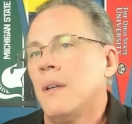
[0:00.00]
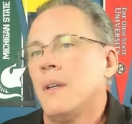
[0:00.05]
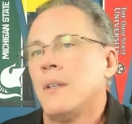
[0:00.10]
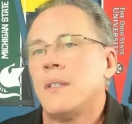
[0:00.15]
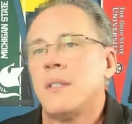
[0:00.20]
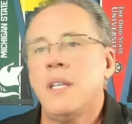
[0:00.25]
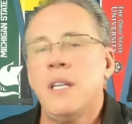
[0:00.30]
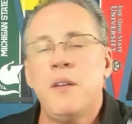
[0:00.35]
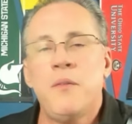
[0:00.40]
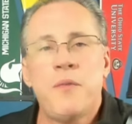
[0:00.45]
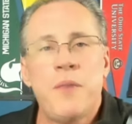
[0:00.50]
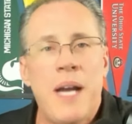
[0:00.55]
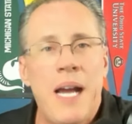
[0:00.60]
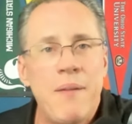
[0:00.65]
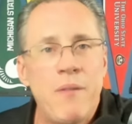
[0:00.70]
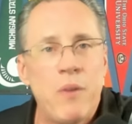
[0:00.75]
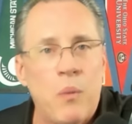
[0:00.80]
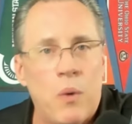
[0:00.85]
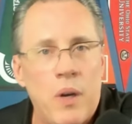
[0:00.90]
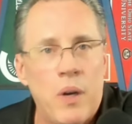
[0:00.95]
Said at
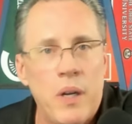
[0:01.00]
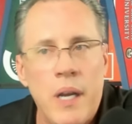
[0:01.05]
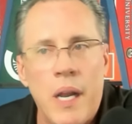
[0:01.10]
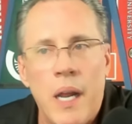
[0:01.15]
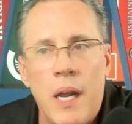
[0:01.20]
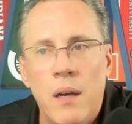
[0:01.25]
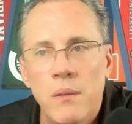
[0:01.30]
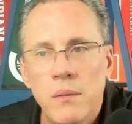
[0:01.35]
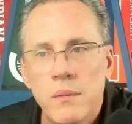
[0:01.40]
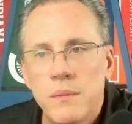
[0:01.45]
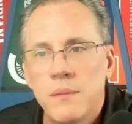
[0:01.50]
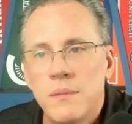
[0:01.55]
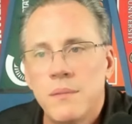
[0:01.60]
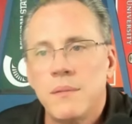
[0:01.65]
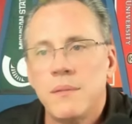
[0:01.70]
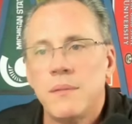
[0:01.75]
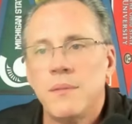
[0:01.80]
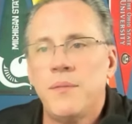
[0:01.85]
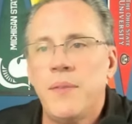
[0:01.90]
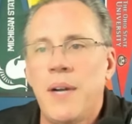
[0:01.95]
five and one now,
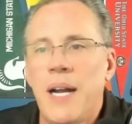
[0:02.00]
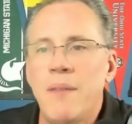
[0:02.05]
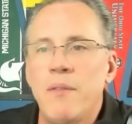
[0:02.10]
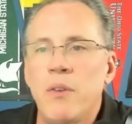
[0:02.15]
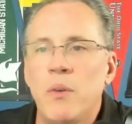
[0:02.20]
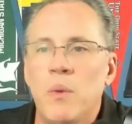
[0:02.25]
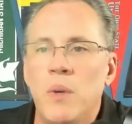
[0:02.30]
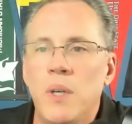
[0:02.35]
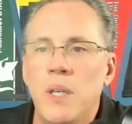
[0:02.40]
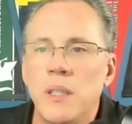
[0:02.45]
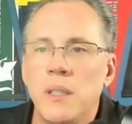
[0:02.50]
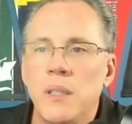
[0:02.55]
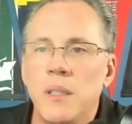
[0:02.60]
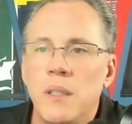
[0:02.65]
five and one.